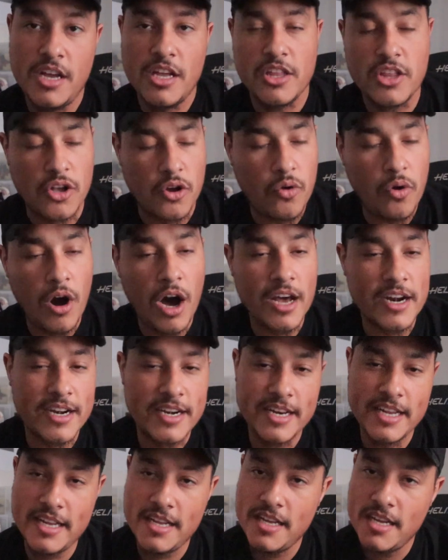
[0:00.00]
the
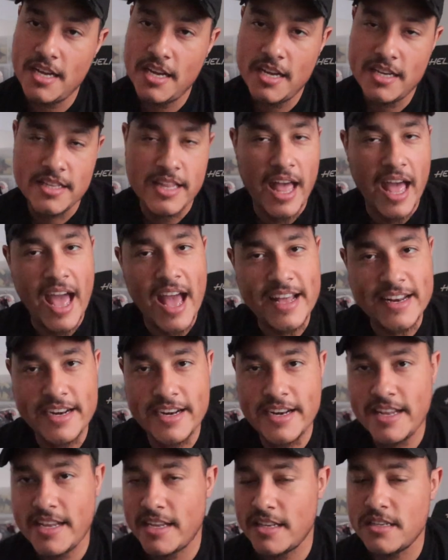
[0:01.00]
quality, the
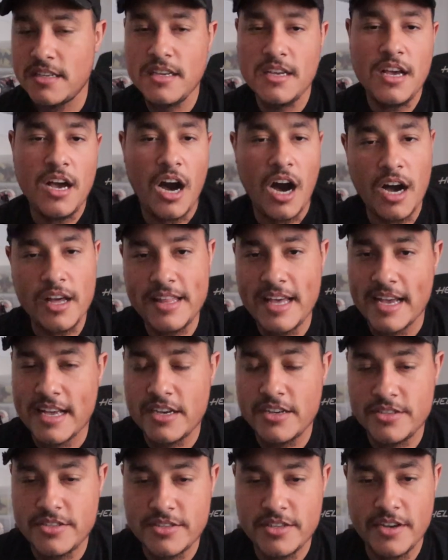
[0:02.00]
editing, all that
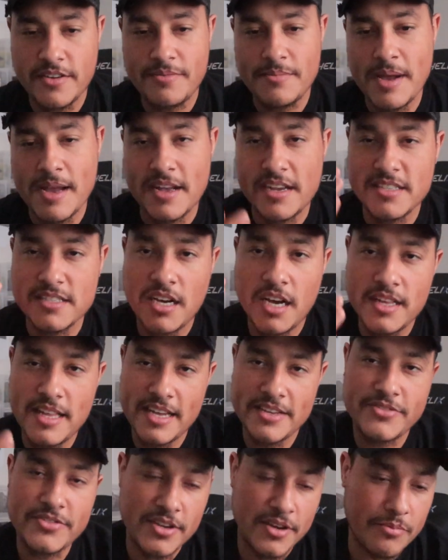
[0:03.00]
good stuff, man, because all
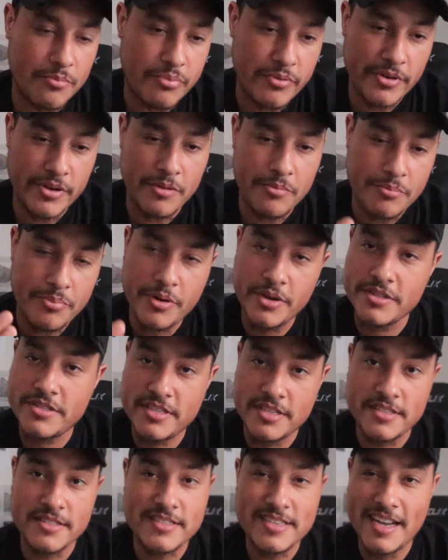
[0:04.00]
that stuff puts
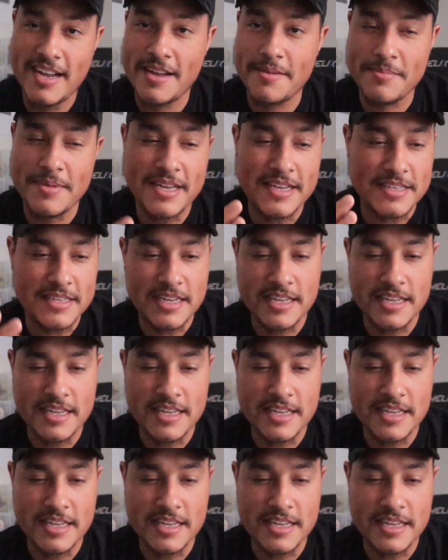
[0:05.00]
in time, man.